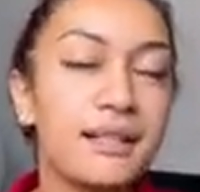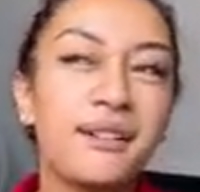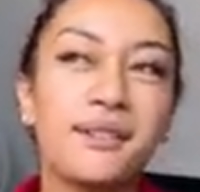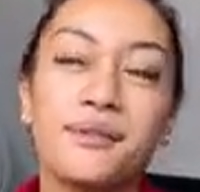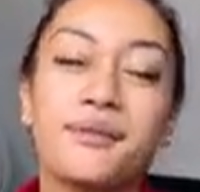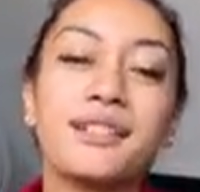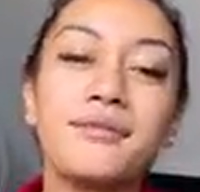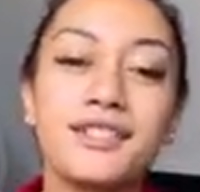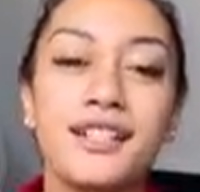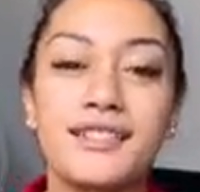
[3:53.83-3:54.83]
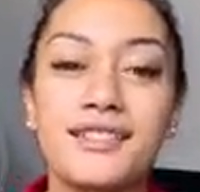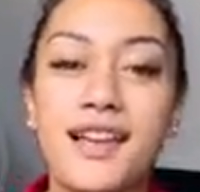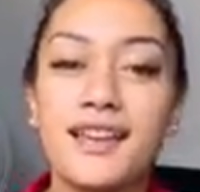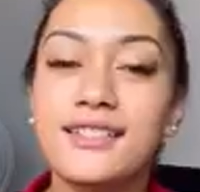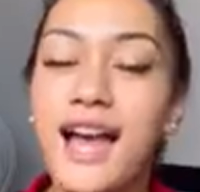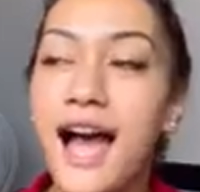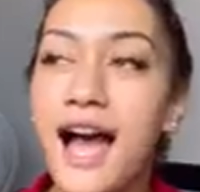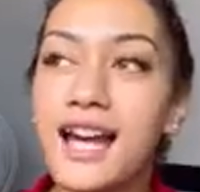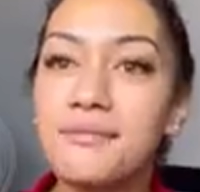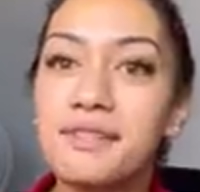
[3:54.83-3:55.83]
Well, what am I trying to say? It's
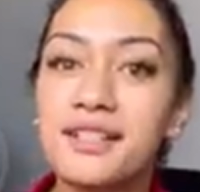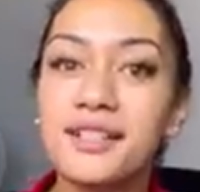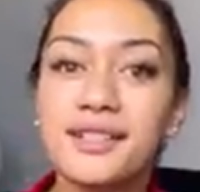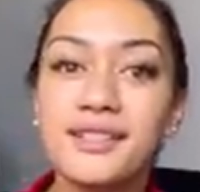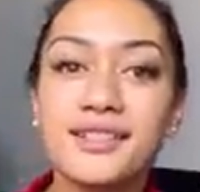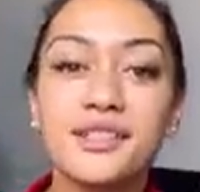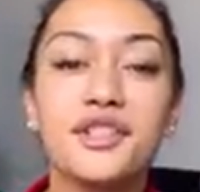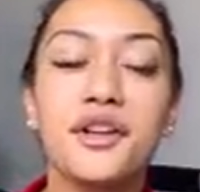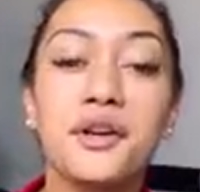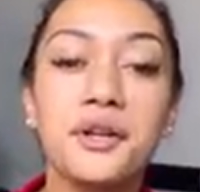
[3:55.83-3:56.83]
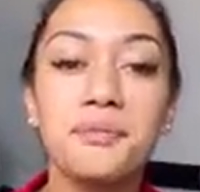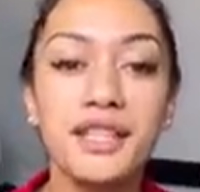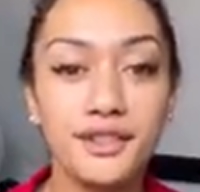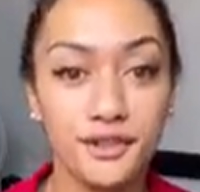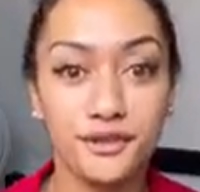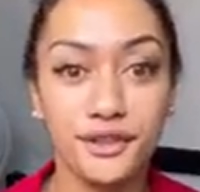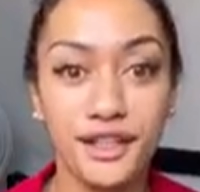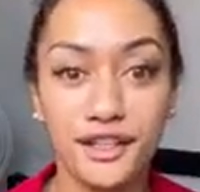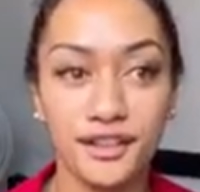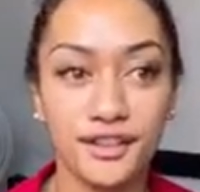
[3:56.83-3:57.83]
hard because you've got to be
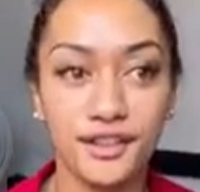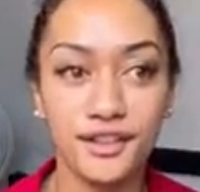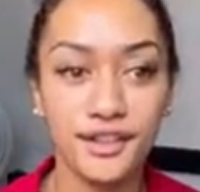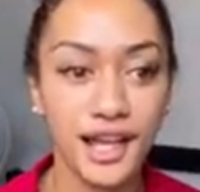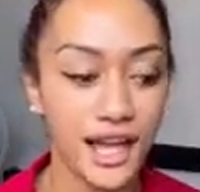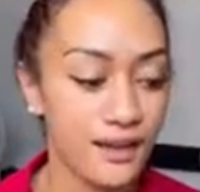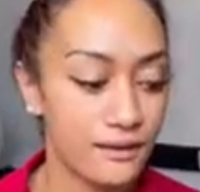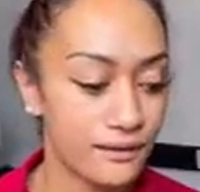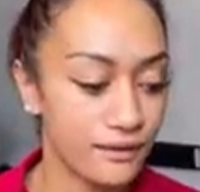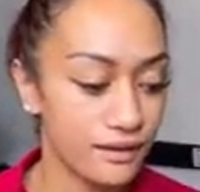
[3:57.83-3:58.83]
unique. You've got to have...